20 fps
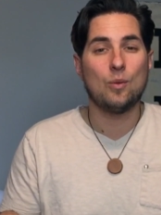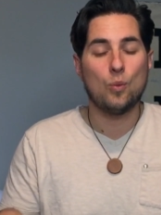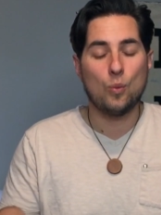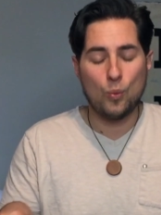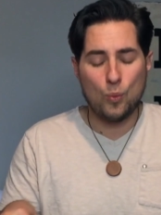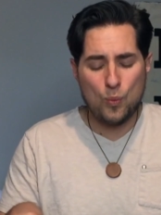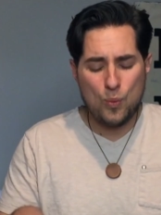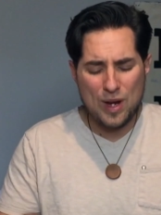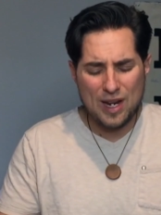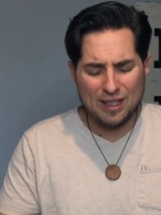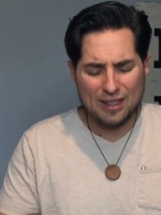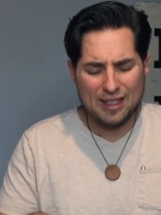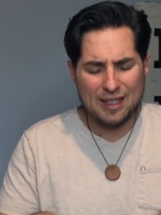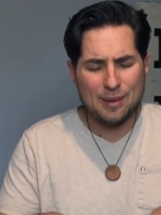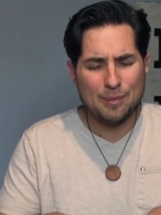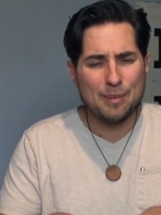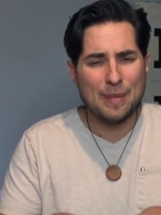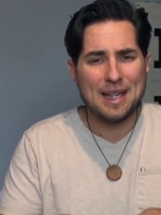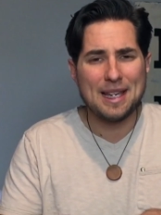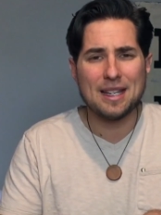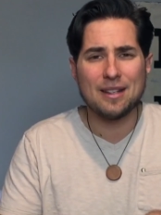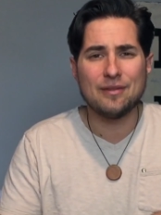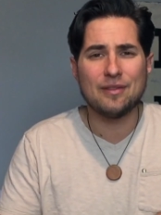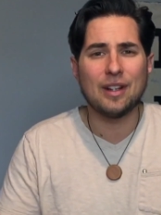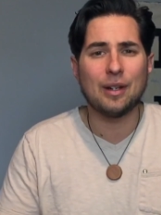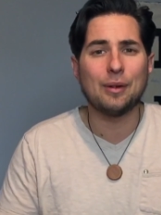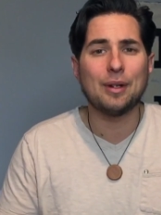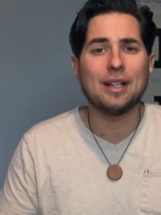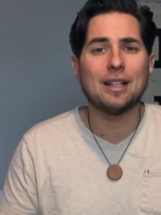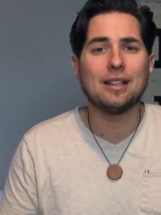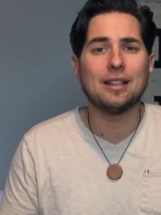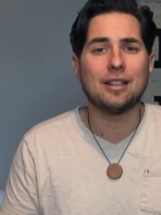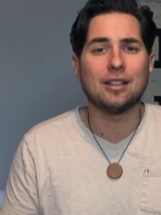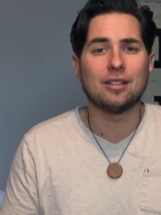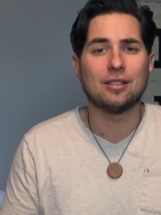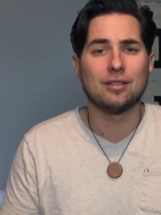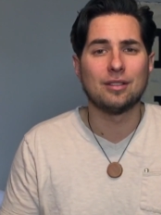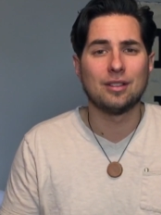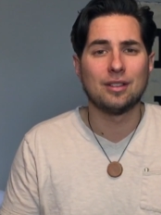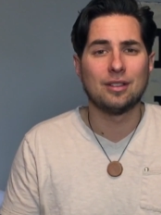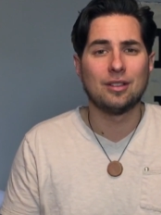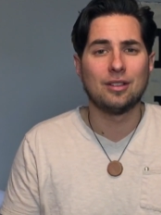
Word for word: Really make it very clear.